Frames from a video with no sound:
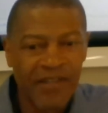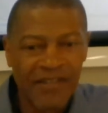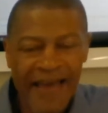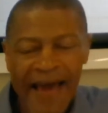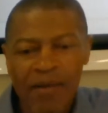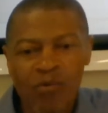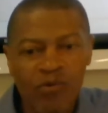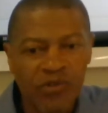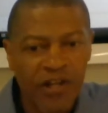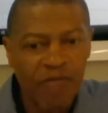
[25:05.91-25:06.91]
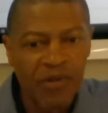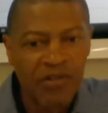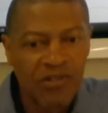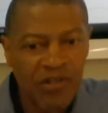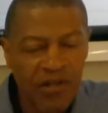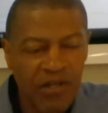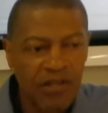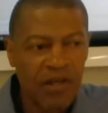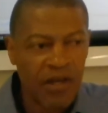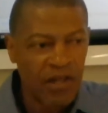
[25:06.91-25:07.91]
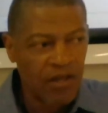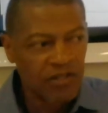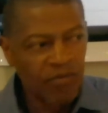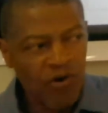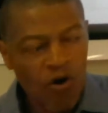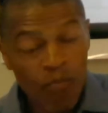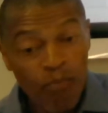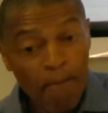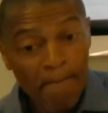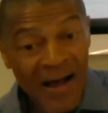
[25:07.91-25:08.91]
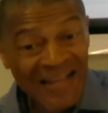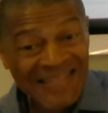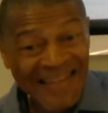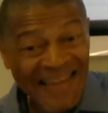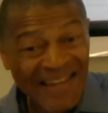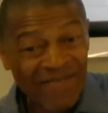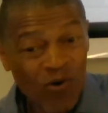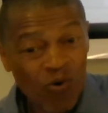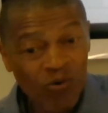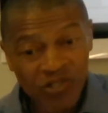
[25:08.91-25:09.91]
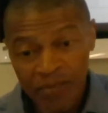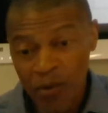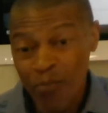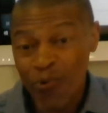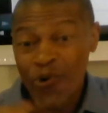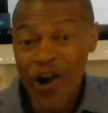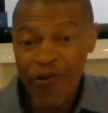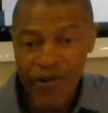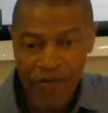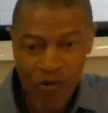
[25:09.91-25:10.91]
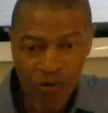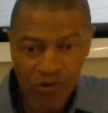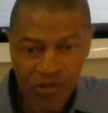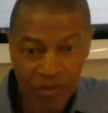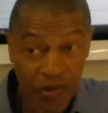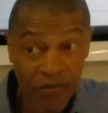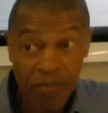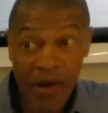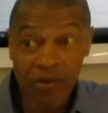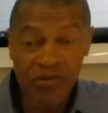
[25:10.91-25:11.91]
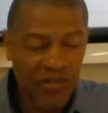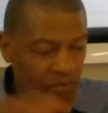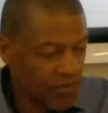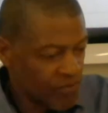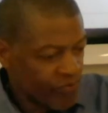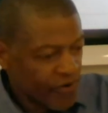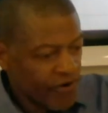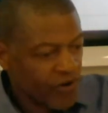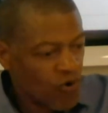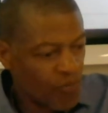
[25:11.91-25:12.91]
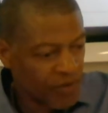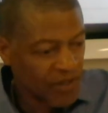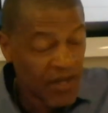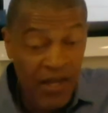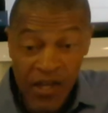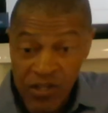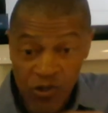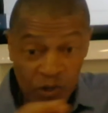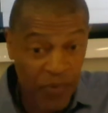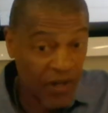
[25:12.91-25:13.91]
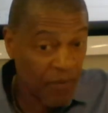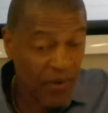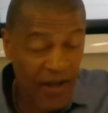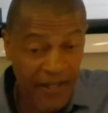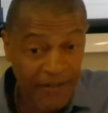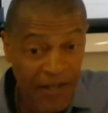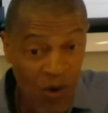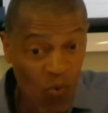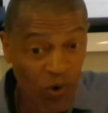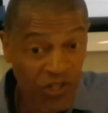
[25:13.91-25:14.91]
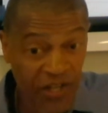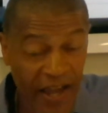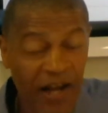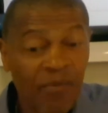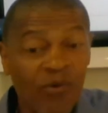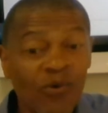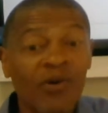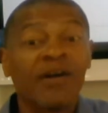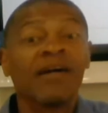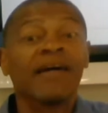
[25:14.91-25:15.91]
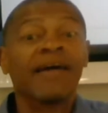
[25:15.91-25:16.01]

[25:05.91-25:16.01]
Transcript: these animals that have been studied. Some are called montane voles, some are prairie voles. Some live in the mountains, some on the prairie and open. So depending upon which animal